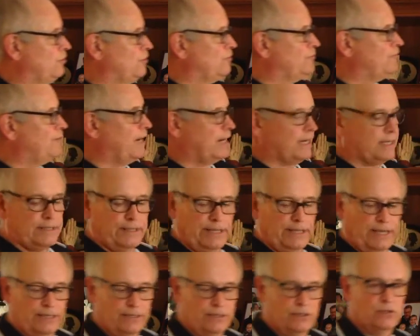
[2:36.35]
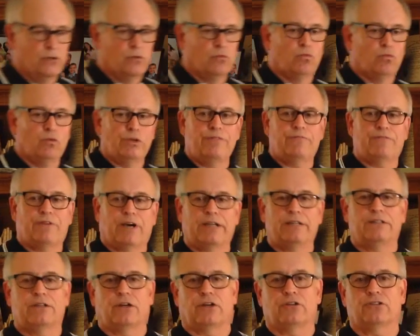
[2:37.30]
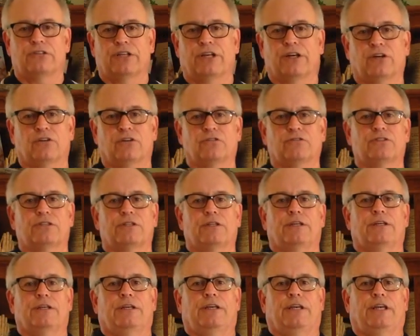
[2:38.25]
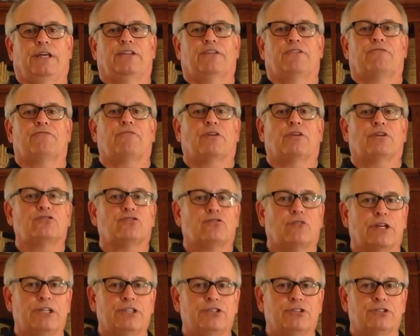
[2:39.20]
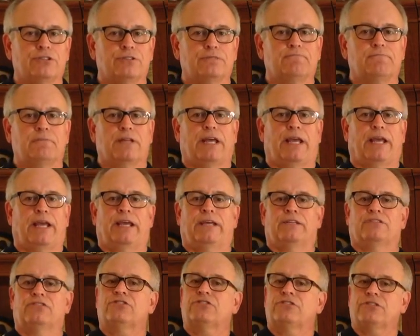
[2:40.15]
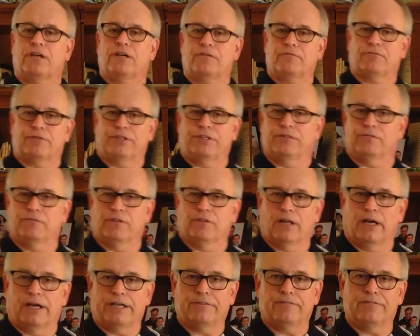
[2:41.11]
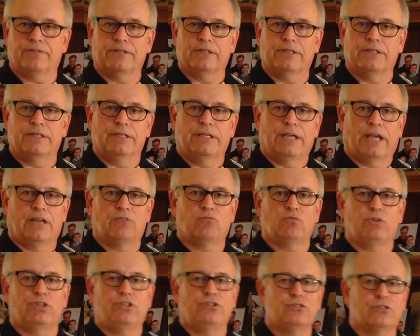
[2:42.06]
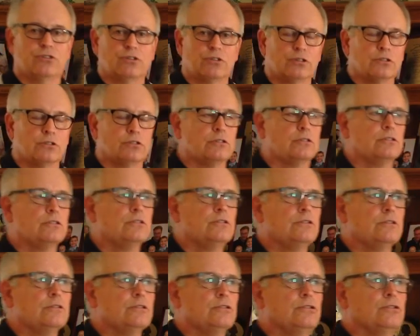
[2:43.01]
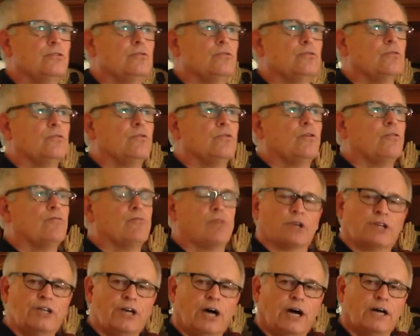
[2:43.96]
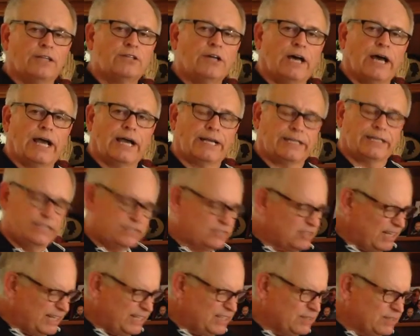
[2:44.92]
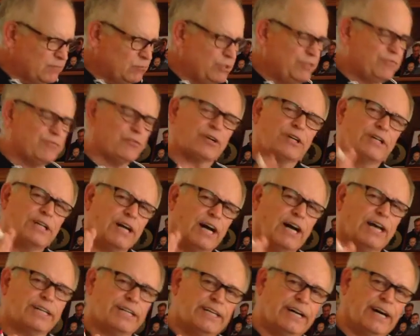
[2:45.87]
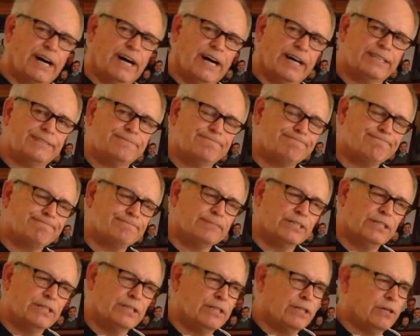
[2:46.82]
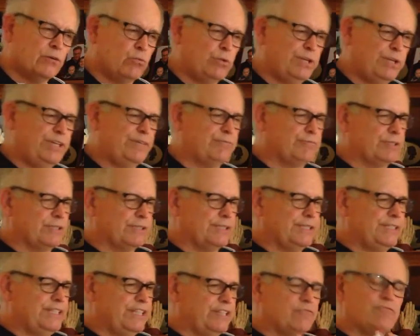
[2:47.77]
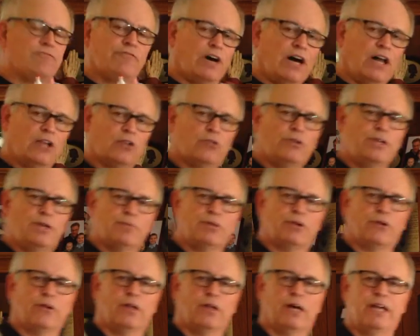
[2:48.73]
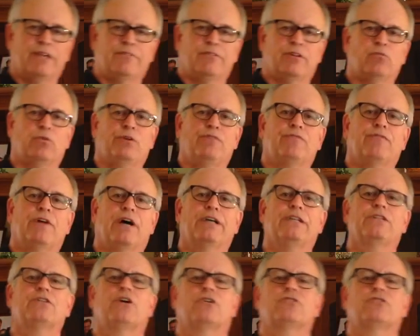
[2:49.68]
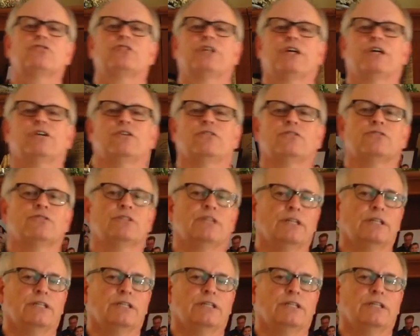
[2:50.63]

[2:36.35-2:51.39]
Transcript: the fact that we find ourselves in the frustration and suffering of life. And we yearn for God to act. It's like we forgot God. We really didn't follow Him in our life, and we find ourselves,